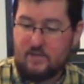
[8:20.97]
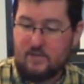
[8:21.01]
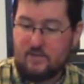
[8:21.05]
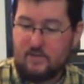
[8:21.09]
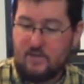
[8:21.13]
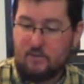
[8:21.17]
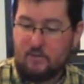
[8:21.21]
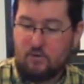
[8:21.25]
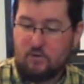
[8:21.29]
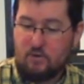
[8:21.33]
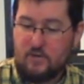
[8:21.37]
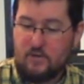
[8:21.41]
So
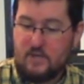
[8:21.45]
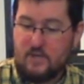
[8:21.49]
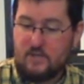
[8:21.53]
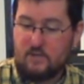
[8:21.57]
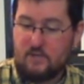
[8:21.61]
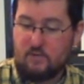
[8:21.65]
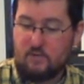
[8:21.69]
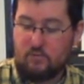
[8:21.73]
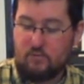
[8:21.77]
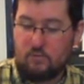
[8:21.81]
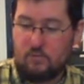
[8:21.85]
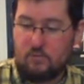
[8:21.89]
now Gurki is
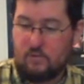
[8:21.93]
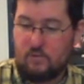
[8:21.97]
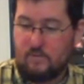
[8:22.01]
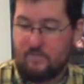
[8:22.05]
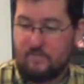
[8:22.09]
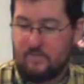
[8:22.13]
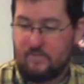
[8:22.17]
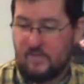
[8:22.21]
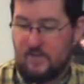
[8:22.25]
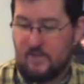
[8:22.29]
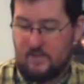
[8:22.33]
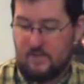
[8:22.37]
control
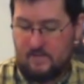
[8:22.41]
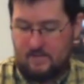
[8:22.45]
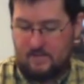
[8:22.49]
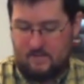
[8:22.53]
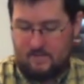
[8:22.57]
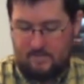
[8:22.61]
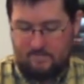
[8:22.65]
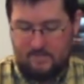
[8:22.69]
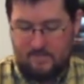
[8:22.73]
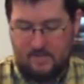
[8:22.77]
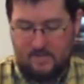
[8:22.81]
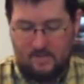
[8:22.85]

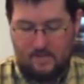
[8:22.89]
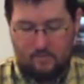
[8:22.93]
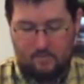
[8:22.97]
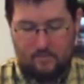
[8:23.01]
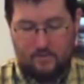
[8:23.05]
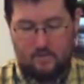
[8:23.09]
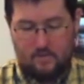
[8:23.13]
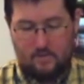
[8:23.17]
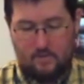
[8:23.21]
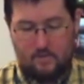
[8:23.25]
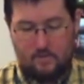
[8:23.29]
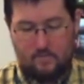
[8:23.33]
of the
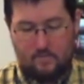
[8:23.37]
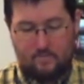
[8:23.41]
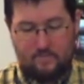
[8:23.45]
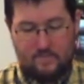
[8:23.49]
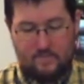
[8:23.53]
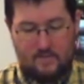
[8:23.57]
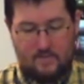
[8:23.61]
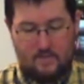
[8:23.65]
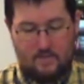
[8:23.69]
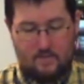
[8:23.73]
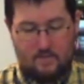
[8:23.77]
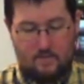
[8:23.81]
gambling.
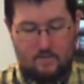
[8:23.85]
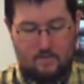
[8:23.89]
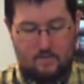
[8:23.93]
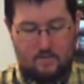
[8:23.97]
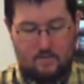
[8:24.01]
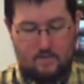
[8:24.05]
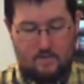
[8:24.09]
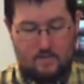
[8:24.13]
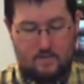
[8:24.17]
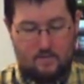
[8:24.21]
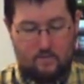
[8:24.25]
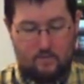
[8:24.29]

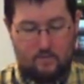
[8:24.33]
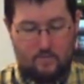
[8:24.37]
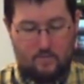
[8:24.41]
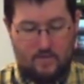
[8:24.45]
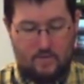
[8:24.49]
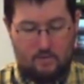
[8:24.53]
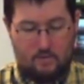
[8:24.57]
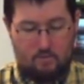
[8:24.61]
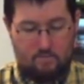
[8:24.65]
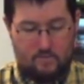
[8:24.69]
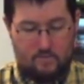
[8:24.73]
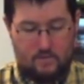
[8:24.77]
We go
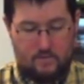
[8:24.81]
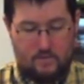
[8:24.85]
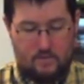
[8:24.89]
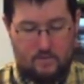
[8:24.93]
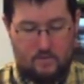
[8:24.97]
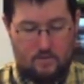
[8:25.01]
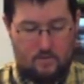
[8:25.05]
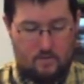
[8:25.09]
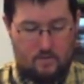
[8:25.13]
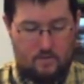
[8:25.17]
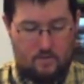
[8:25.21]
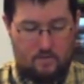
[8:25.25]
back over to
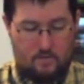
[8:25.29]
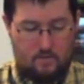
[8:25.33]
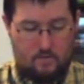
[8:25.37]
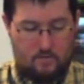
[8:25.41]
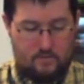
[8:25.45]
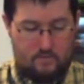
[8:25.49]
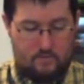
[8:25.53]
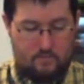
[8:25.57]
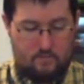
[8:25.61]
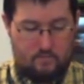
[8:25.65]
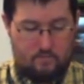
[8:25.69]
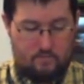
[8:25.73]
here
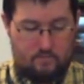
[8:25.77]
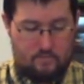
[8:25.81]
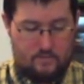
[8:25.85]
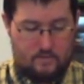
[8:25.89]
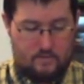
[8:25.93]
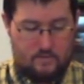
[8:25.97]
to